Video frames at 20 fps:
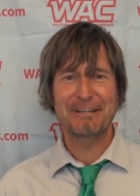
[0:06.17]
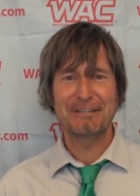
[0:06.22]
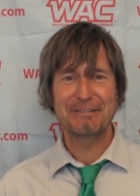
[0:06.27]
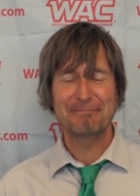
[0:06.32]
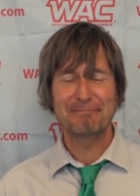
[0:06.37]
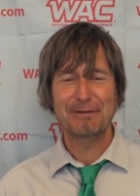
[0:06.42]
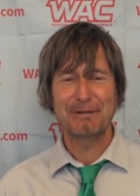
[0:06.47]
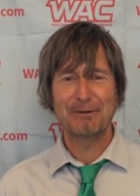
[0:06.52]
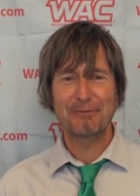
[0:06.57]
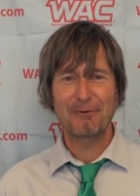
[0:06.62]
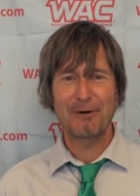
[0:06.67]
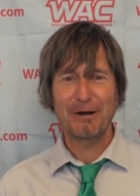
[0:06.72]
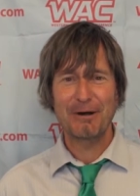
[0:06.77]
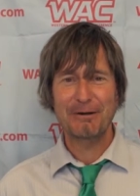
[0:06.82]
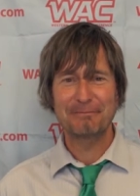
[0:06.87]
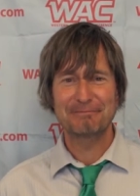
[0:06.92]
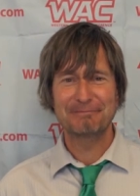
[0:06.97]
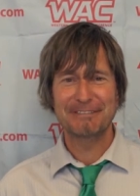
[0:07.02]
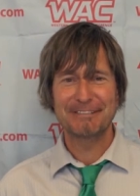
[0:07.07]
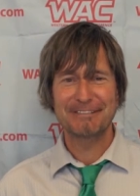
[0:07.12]
It's been a while,
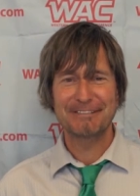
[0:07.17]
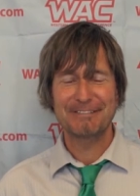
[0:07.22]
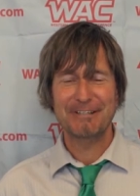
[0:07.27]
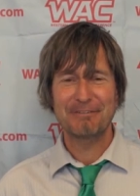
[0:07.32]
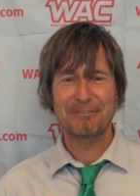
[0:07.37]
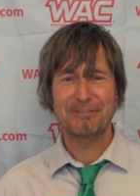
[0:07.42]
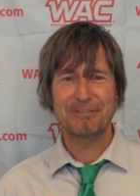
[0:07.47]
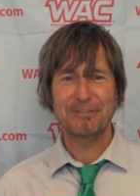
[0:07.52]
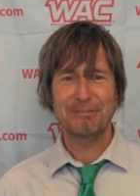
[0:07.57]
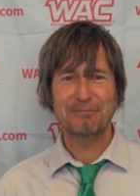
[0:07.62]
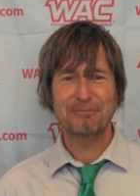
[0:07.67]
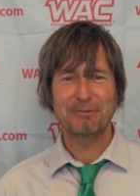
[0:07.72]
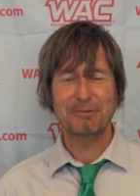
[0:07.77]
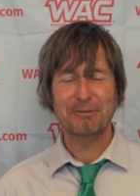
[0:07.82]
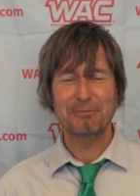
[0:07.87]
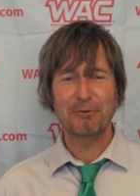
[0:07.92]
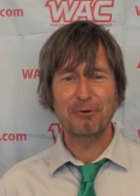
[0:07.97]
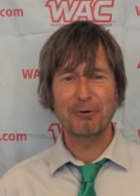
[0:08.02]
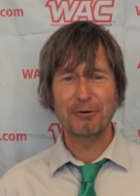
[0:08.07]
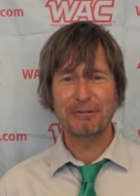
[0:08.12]
been a tough season for the
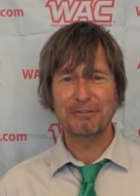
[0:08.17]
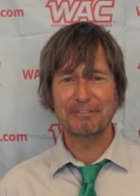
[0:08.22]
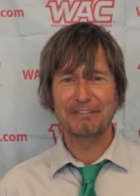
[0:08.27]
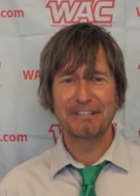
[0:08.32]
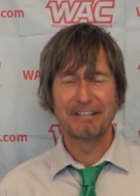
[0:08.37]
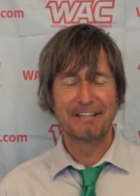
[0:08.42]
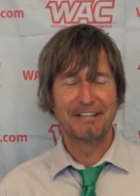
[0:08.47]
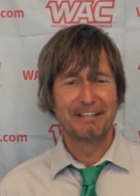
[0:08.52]
boys, and